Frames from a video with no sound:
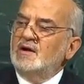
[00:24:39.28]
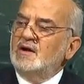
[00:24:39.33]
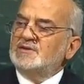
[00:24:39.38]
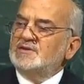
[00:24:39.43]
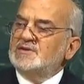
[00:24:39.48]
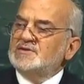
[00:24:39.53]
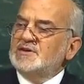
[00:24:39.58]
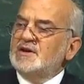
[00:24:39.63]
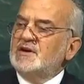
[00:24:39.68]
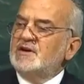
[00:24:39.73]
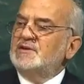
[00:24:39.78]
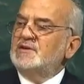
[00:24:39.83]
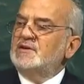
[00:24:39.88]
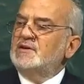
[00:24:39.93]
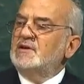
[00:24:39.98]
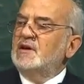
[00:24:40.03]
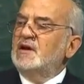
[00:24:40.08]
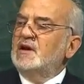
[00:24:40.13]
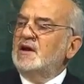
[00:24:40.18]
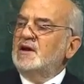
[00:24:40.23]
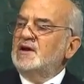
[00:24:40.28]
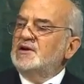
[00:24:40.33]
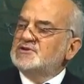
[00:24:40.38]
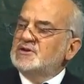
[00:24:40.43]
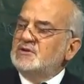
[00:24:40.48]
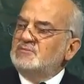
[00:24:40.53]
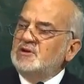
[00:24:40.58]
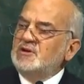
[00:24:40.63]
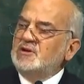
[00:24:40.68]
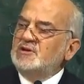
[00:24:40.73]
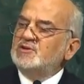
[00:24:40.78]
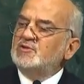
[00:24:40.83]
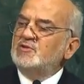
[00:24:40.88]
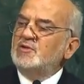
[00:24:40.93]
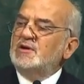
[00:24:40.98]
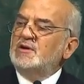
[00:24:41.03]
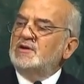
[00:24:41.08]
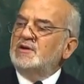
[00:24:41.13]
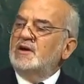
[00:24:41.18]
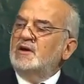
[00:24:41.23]
We hope that we will be
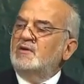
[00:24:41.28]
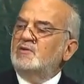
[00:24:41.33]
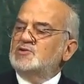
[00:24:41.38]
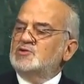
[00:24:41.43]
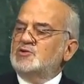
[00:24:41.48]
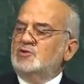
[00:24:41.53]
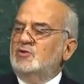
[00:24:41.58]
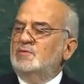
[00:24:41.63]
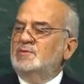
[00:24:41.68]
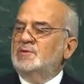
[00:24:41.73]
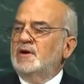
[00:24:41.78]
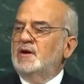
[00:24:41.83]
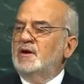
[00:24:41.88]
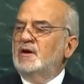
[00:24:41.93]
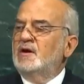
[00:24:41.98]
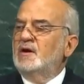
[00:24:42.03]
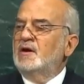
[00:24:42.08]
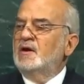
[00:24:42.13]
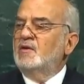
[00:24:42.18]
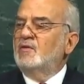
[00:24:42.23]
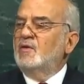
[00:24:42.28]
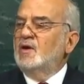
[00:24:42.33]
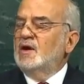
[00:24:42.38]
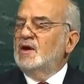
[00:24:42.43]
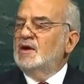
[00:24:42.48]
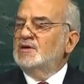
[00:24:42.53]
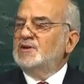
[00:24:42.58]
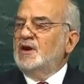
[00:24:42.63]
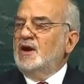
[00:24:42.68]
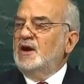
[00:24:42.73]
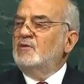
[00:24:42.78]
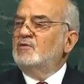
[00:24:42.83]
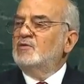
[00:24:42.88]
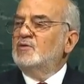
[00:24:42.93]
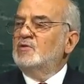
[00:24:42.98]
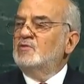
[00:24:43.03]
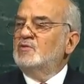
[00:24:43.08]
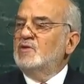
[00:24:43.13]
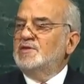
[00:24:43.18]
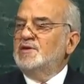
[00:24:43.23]
able to achieve peace, security and
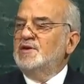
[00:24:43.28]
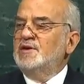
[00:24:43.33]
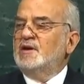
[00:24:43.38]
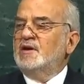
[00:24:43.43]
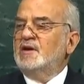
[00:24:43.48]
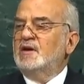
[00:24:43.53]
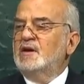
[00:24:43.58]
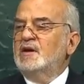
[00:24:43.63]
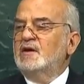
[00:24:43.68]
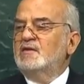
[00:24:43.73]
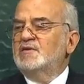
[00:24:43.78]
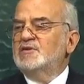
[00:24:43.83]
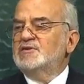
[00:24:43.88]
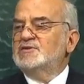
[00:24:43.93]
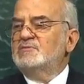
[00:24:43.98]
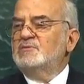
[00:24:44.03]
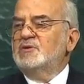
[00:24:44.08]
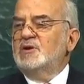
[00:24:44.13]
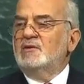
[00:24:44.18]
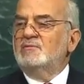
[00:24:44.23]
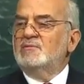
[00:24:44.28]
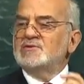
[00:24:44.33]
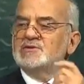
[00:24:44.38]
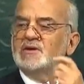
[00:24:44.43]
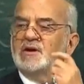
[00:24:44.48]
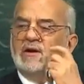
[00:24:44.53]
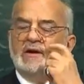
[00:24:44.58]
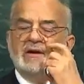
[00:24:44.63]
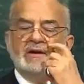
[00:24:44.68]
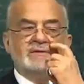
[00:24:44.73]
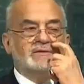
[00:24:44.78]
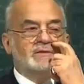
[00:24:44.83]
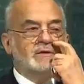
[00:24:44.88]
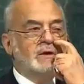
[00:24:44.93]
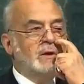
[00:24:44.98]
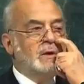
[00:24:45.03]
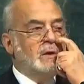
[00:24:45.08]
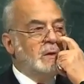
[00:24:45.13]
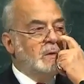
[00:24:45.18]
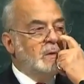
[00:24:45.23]
prosperity at both economic and social levels
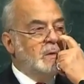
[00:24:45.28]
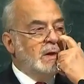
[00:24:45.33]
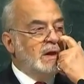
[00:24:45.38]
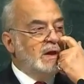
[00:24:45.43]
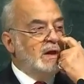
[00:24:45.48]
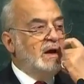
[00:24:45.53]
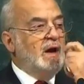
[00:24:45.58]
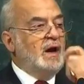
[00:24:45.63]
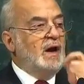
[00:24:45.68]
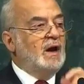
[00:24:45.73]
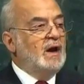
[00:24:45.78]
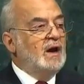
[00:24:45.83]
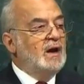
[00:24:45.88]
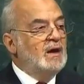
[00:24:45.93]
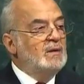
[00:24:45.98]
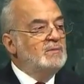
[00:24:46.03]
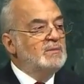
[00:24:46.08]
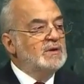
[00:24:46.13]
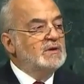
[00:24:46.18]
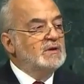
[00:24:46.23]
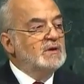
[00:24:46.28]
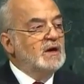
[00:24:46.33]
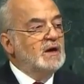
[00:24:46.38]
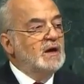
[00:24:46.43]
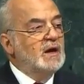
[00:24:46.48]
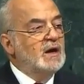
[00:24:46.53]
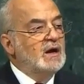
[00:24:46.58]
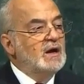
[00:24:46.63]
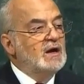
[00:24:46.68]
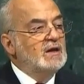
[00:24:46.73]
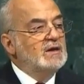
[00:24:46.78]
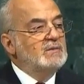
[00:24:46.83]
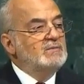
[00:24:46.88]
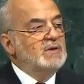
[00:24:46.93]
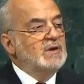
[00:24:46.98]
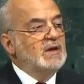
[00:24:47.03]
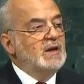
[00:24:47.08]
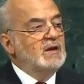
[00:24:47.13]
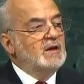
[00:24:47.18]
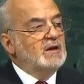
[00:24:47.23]
for all of the states and governments,
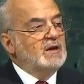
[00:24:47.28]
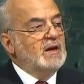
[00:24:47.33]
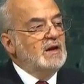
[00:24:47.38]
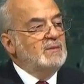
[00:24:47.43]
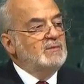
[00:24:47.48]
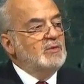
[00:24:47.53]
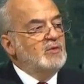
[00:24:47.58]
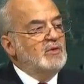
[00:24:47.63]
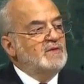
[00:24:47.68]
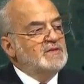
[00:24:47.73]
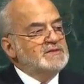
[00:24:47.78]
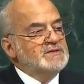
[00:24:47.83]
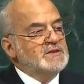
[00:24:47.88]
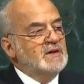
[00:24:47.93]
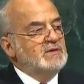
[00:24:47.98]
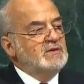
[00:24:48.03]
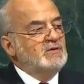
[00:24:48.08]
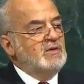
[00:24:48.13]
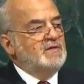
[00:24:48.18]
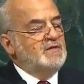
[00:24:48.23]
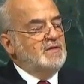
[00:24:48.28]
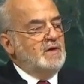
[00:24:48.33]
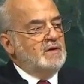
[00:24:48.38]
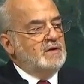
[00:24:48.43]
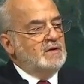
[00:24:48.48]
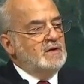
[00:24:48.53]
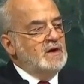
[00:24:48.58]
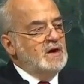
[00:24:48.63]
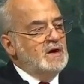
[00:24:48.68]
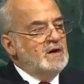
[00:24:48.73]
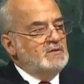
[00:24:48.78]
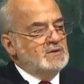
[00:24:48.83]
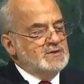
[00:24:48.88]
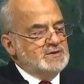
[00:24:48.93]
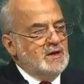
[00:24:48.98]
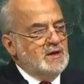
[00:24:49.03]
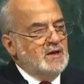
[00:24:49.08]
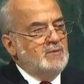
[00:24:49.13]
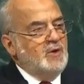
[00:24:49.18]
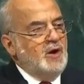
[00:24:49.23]
and we hope that we will be
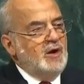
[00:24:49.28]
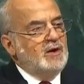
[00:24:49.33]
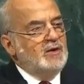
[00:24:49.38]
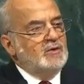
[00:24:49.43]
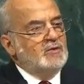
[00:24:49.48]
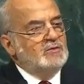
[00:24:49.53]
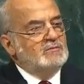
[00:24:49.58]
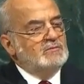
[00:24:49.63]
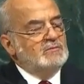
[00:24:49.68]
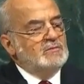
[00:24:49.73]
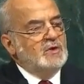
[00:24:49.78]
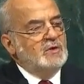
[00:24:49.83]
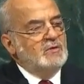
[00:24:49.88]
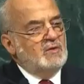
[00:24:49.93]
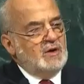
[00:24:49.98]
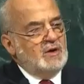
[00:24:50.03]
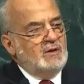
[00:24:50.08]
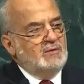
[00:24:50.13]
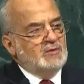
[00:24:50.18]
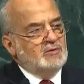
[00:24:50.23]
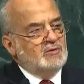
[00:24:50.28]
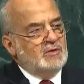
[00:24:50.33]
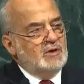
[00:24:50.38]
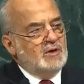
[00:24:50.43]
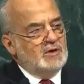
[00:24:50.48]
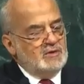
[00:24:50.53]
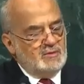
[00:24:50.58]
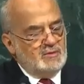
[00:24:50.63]
able to have cooperation